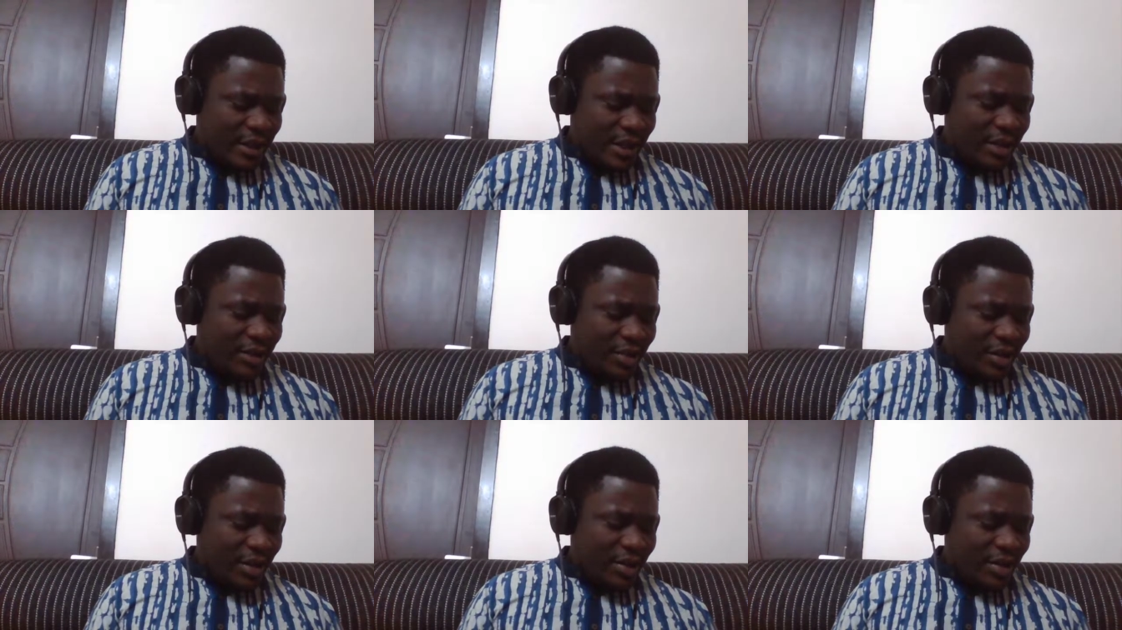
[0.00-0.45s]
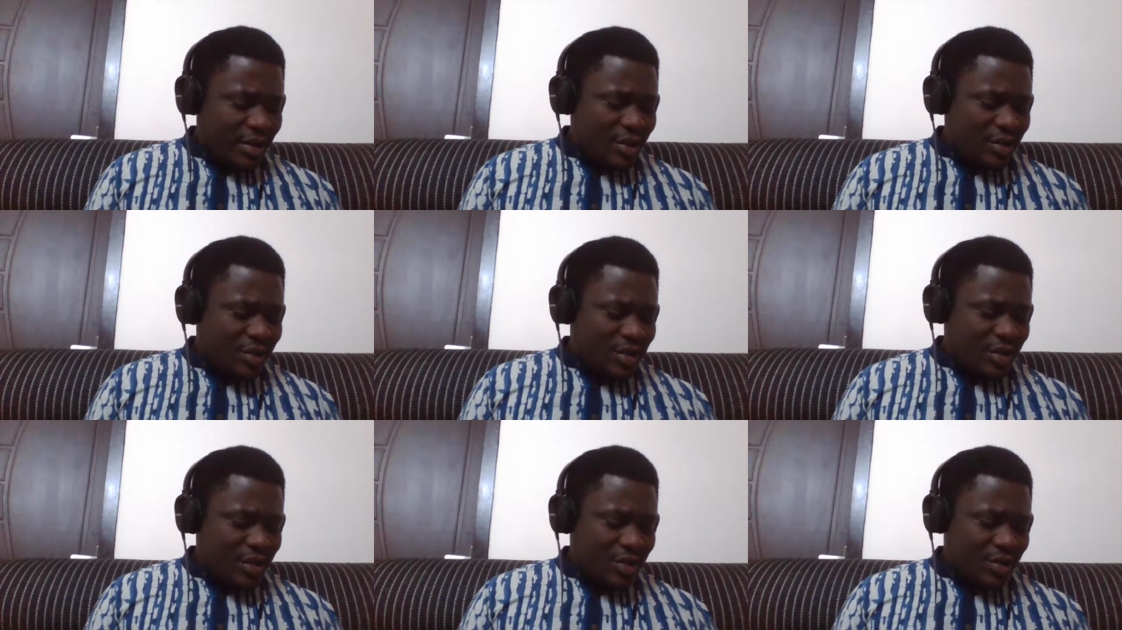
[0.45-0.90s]
then there
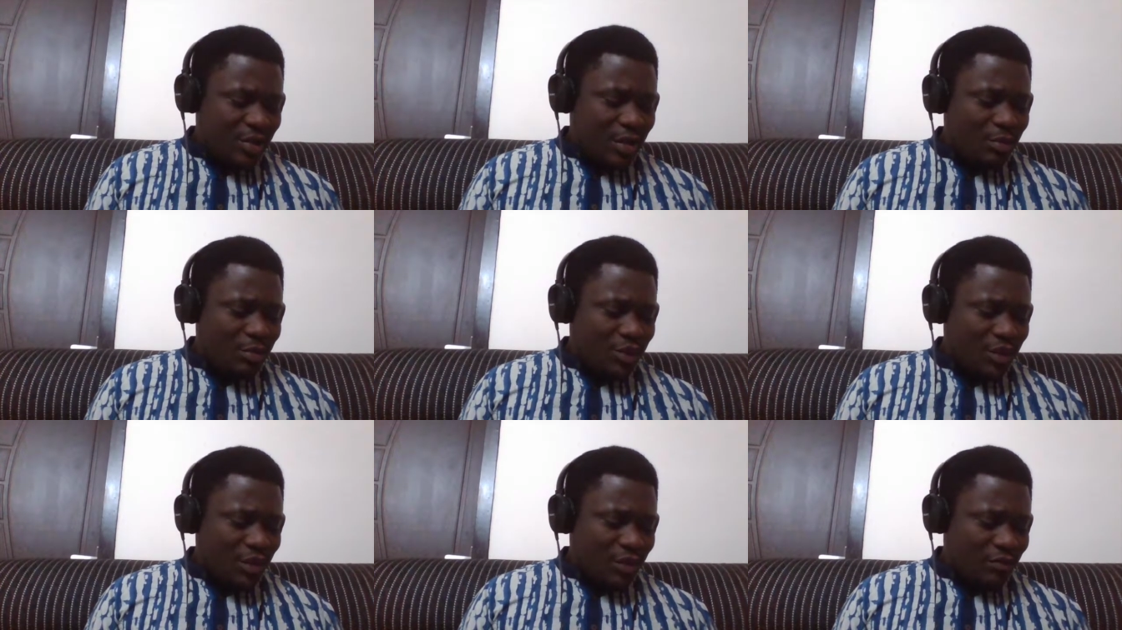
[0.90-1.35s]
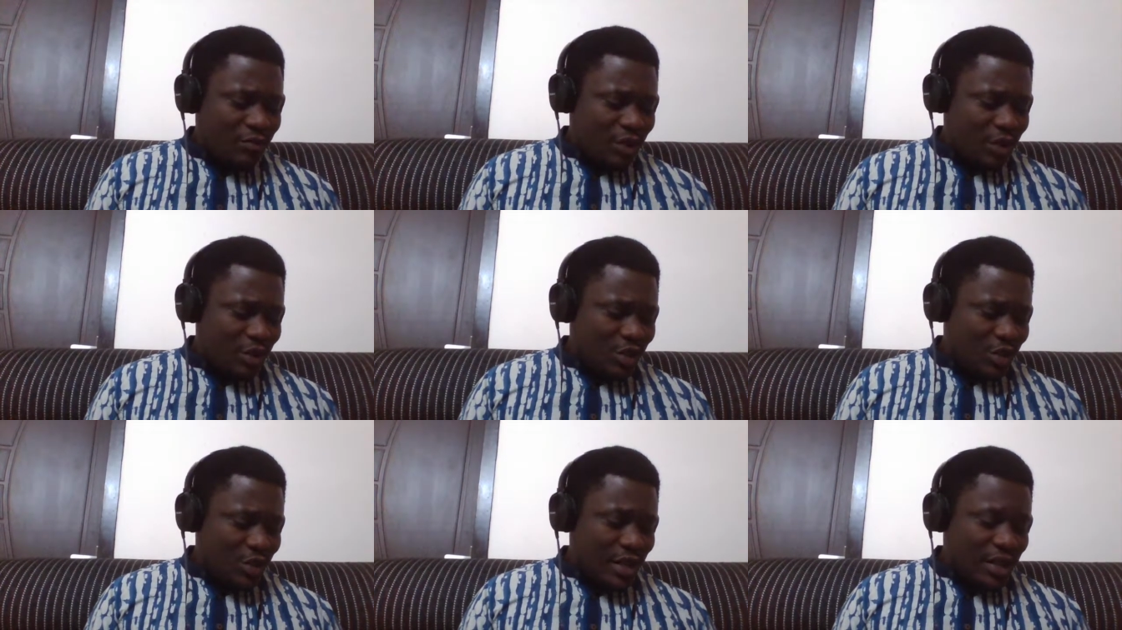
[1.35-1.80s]
is the assumption of
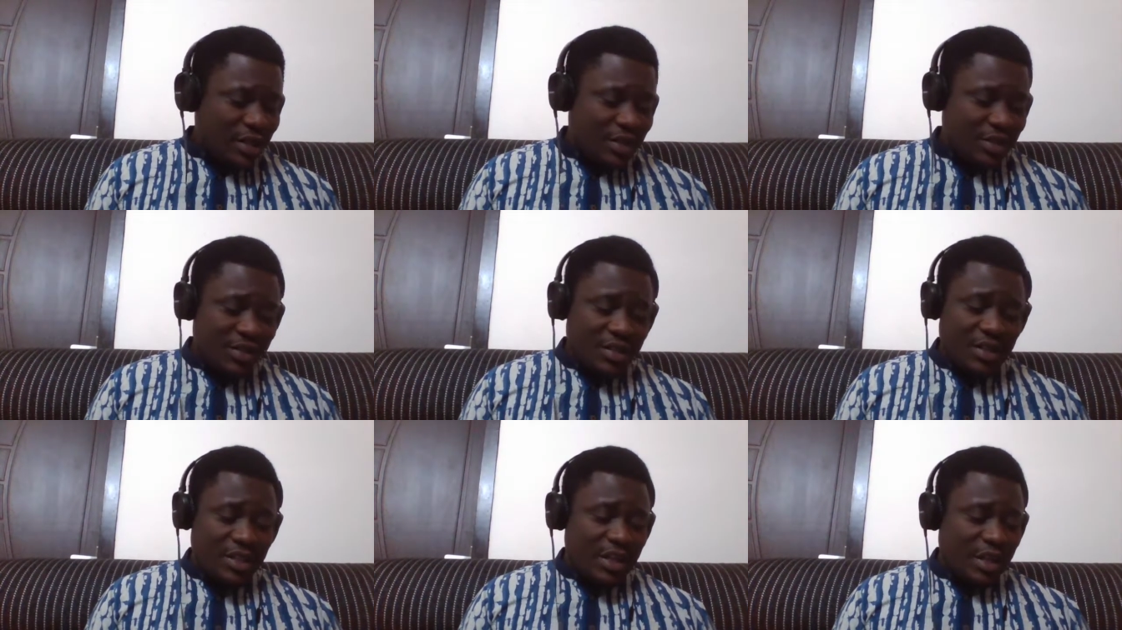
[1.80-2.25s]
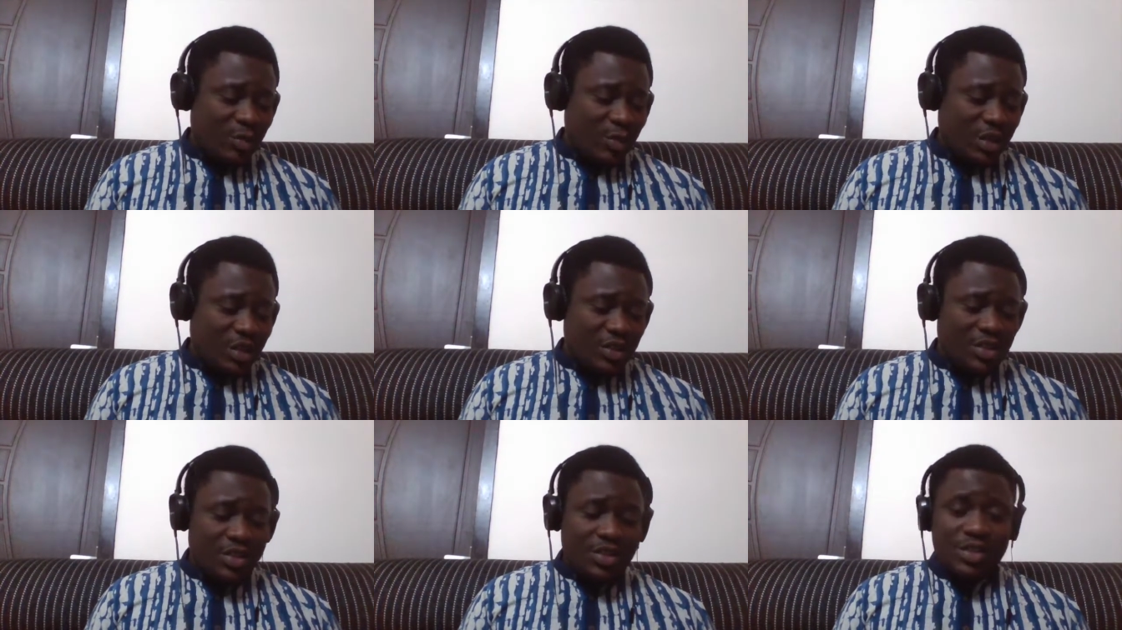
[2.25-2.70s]
neutrality that
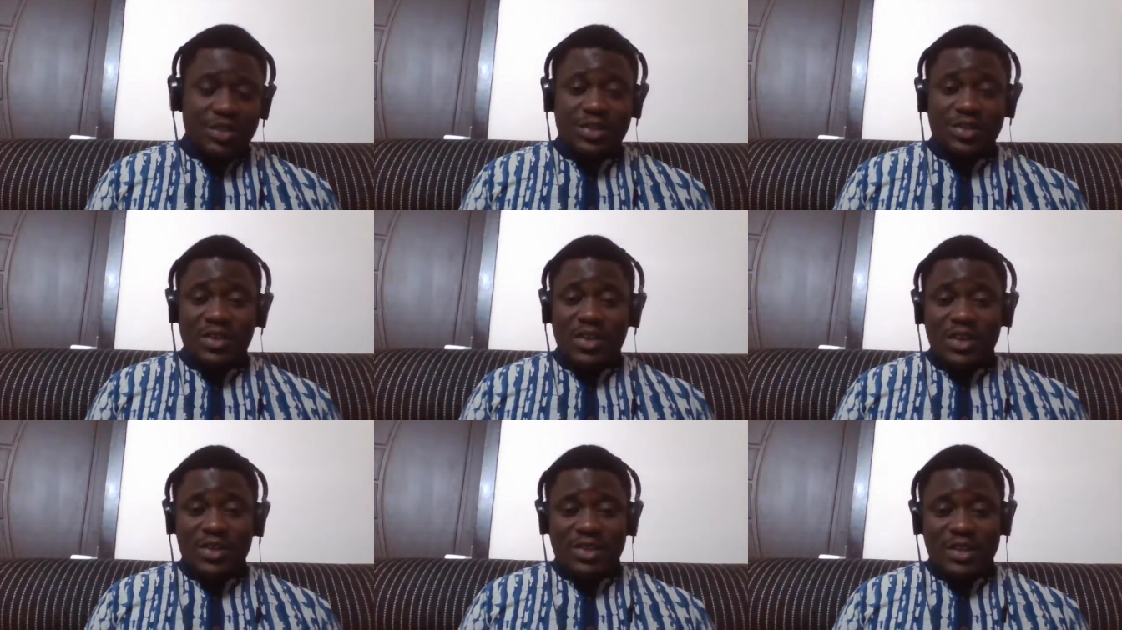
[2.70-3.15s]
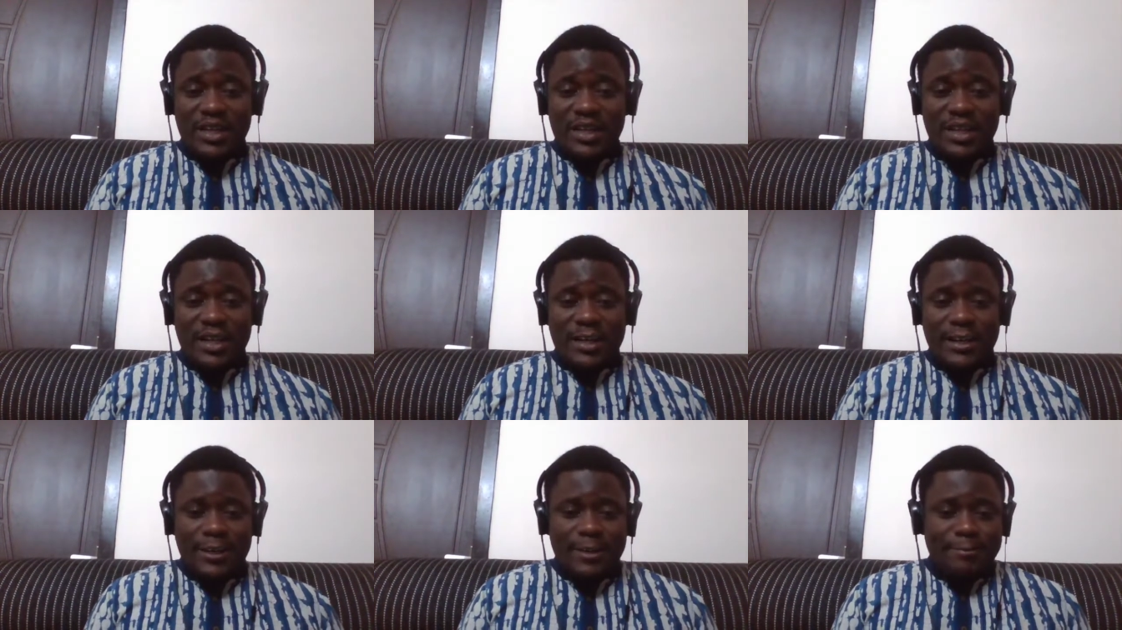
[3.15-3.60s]
we could just start
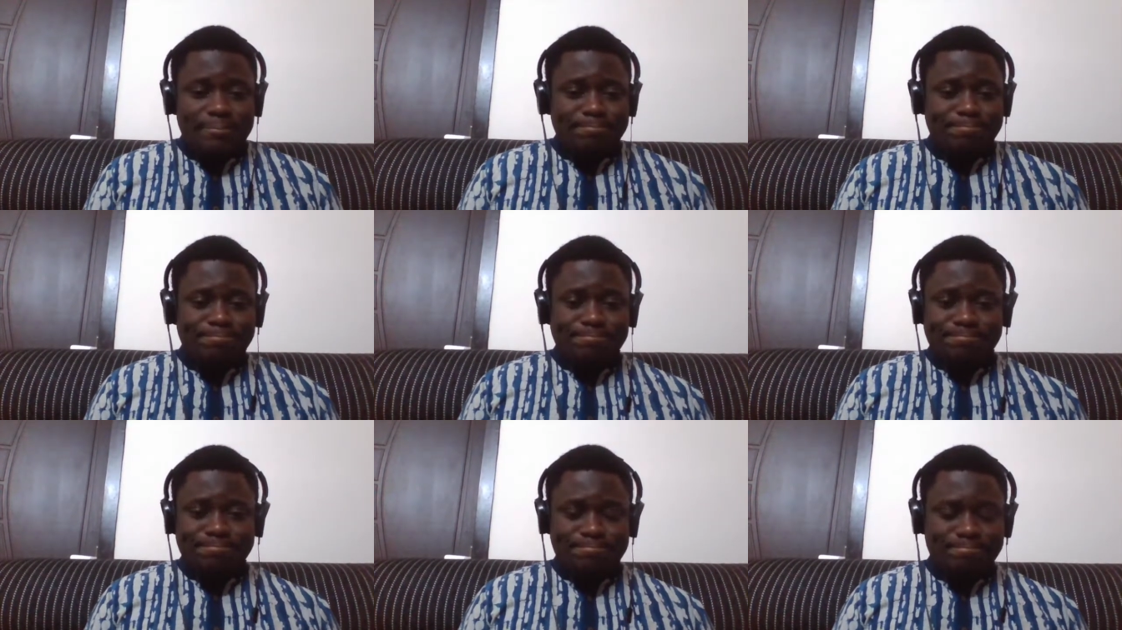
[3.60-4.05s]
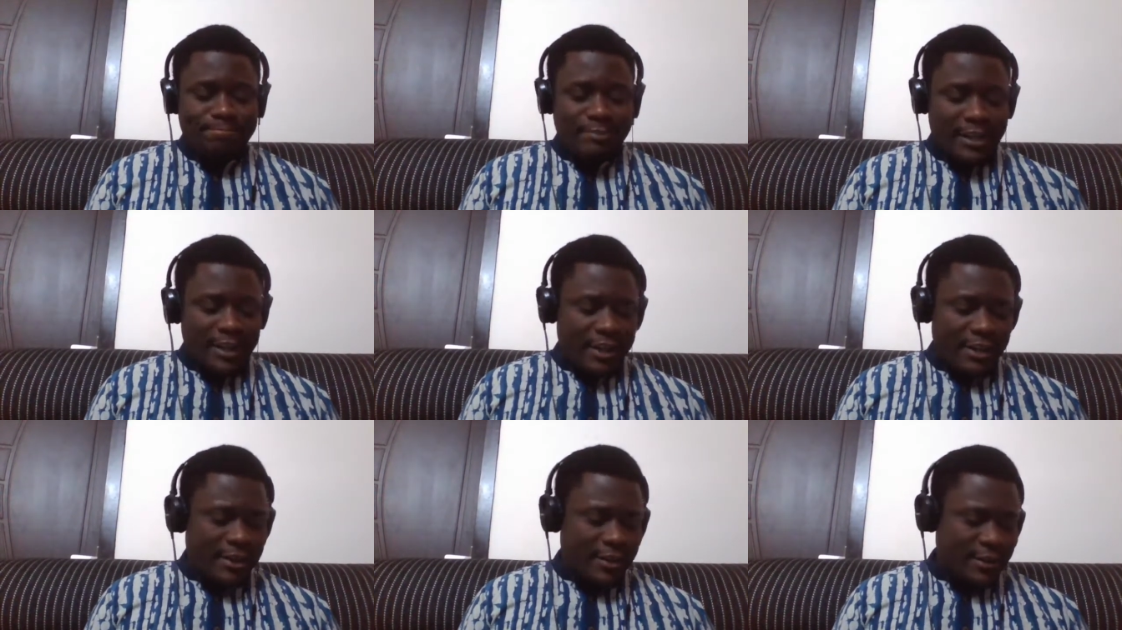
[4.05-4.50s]
again,
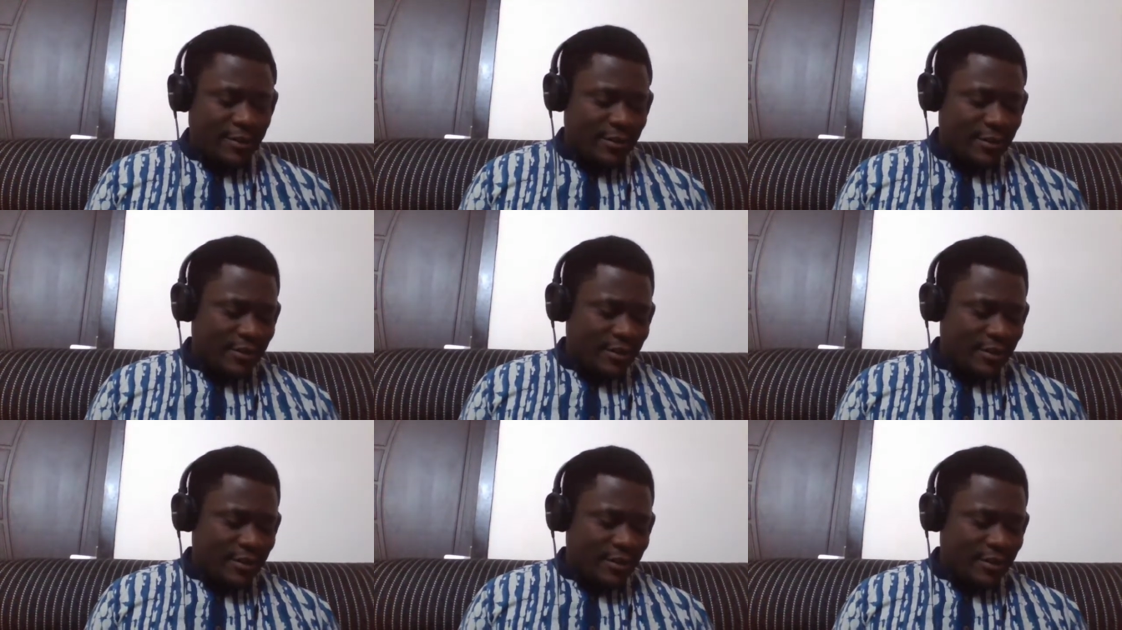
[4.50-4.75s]
uh,